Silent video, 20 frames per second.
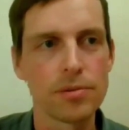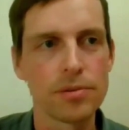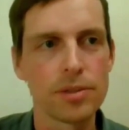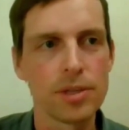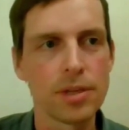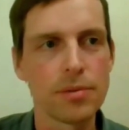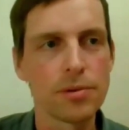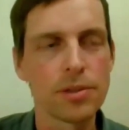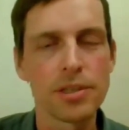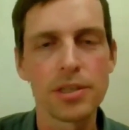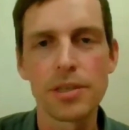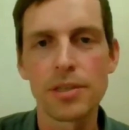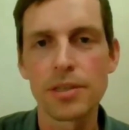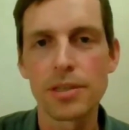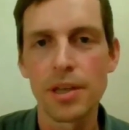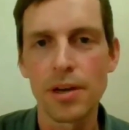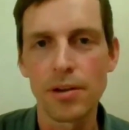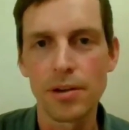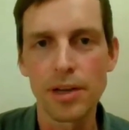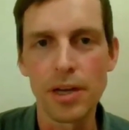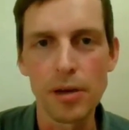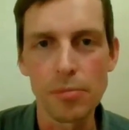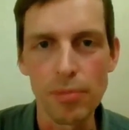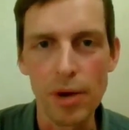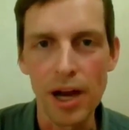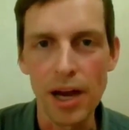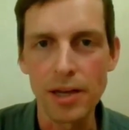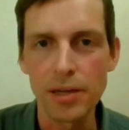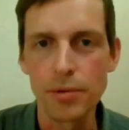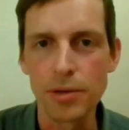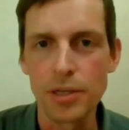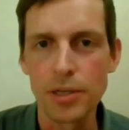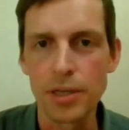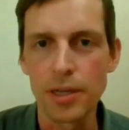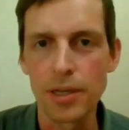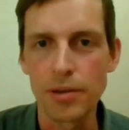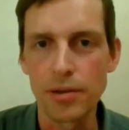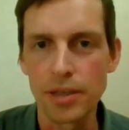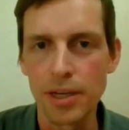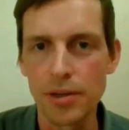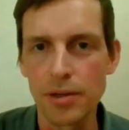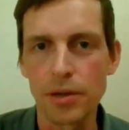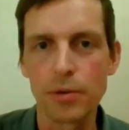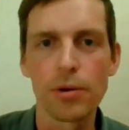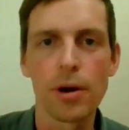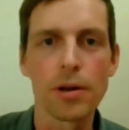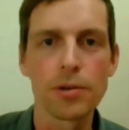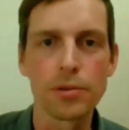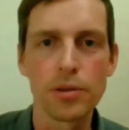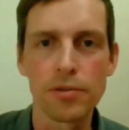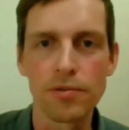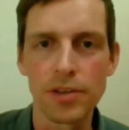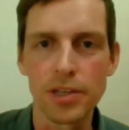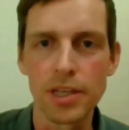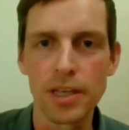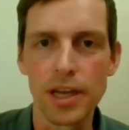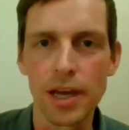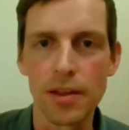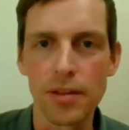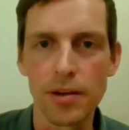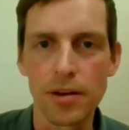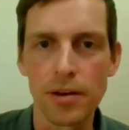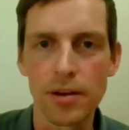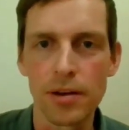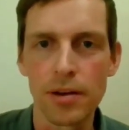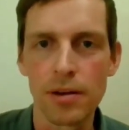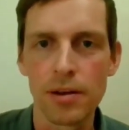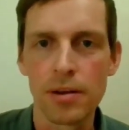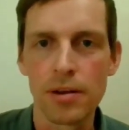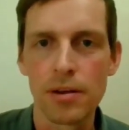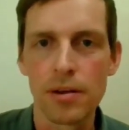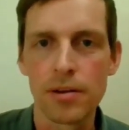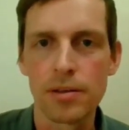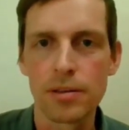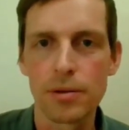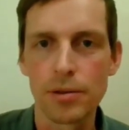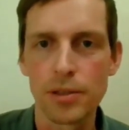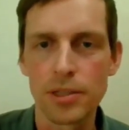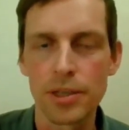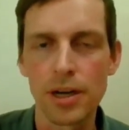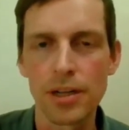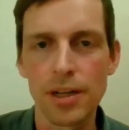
sequences that are nearby to each other tend to cross over together. So it's